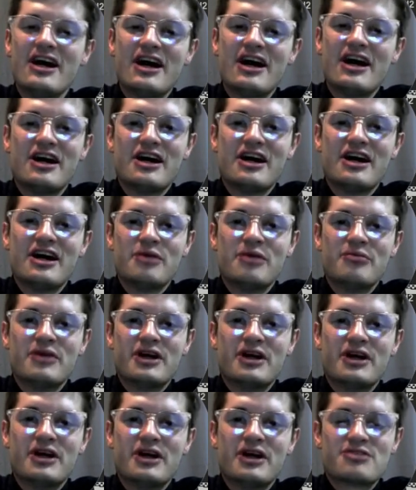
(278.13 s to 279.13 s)

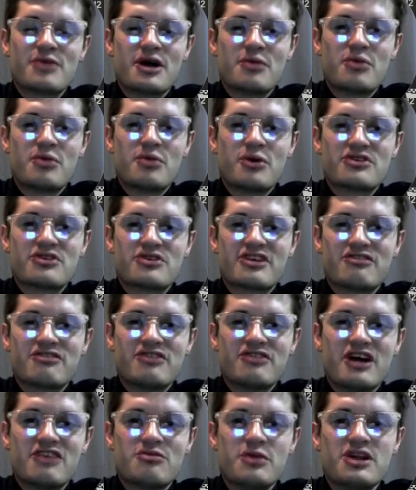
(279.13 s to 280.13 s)
against my opponent's like
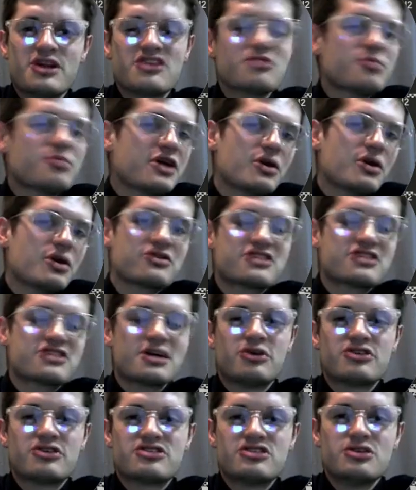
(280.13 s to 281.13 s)
5 minutes, but I was
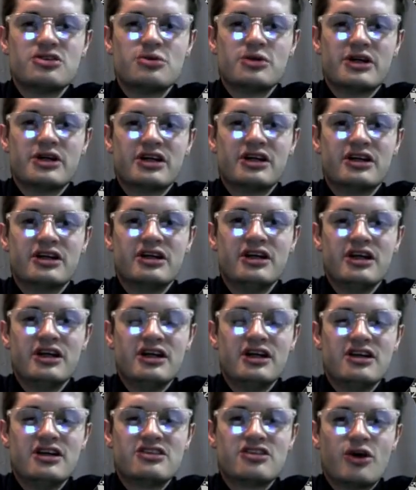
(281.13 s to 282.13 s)
able to
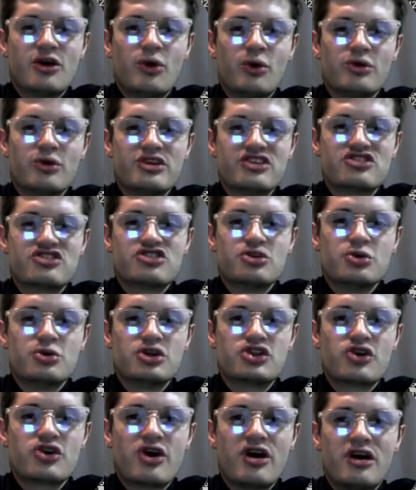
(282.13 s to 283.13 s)
hold this to a
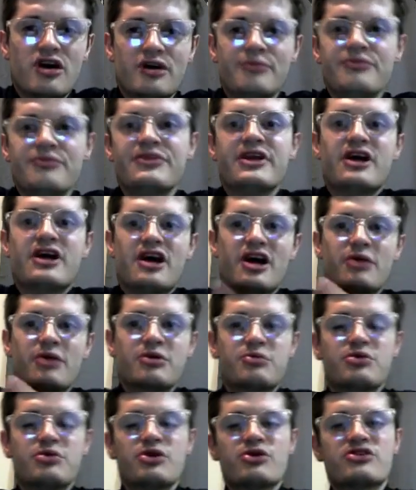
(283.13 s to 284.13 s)
draw.
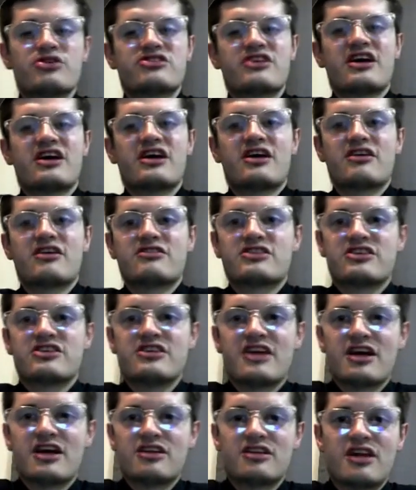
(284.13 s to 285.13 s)
Computer is saying obviously
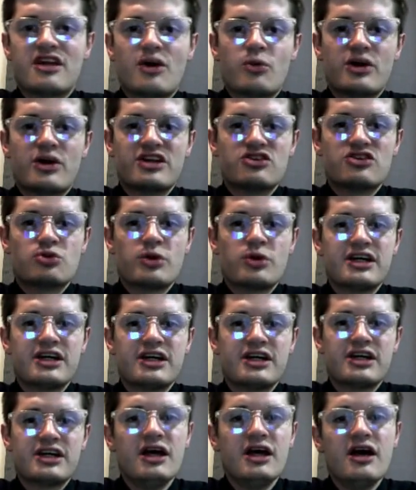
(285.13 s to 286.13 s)
that white is
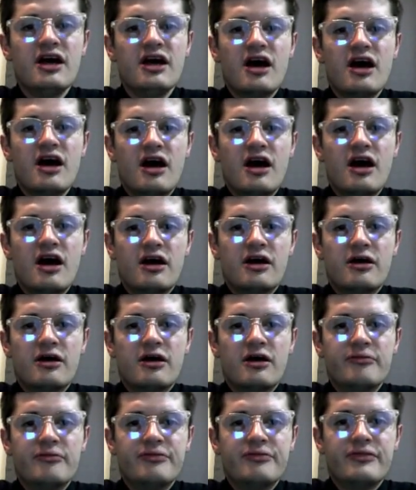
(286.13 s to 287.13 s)
winning.
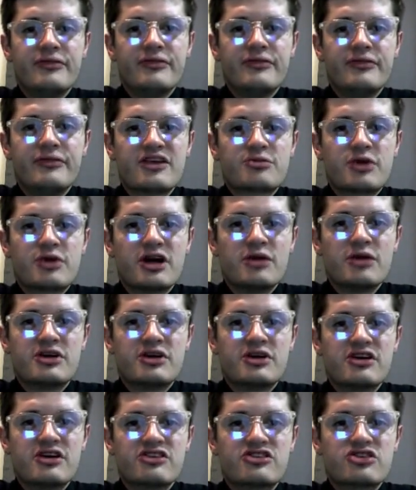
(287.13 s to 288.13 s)
And that's probably
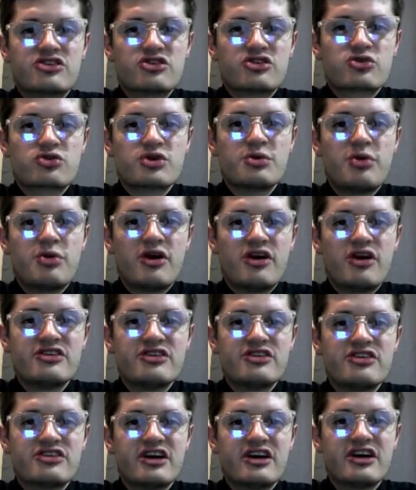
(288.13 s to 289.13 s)
because there's 3
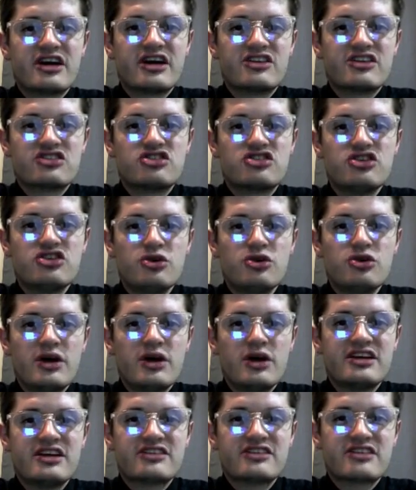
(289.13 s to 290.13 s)
pawns against 2.
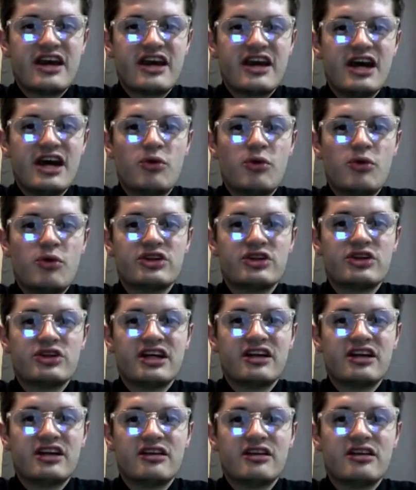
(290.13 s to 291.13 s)
And yes, I am holding
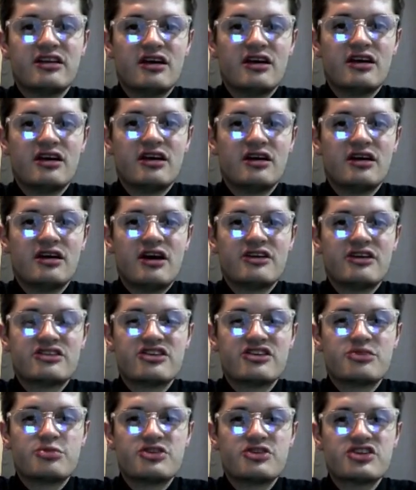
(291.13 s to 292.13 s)
it onto
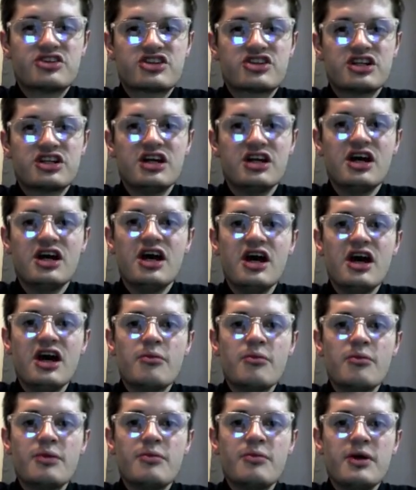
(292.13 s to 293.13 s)
this position.
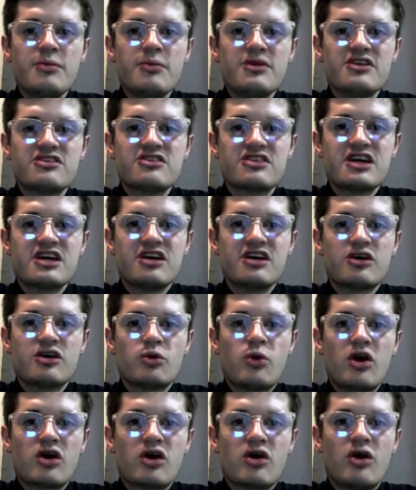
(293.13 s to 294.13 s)
But maybe this king could
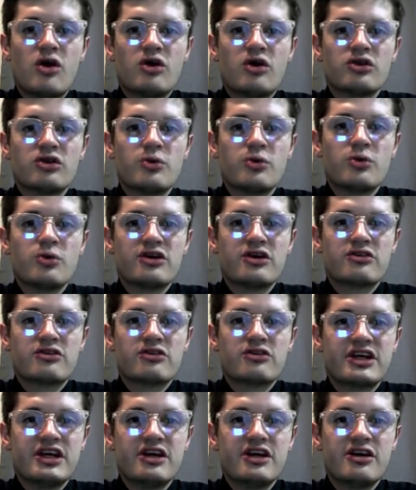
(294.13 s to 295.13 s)
walk all the way over
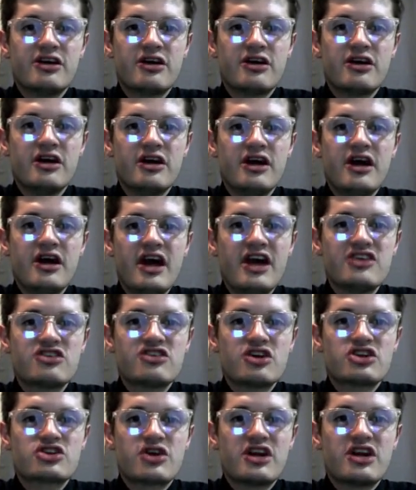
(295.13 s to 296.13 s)
here and
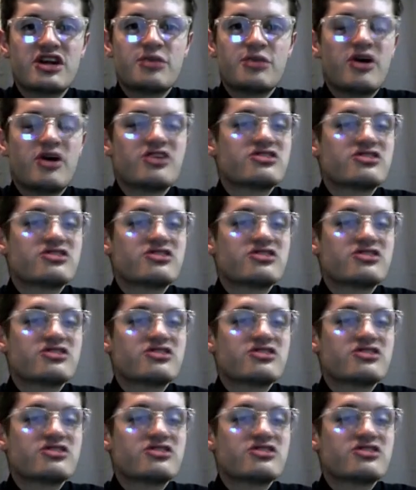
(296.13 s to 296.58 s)
start trading pawns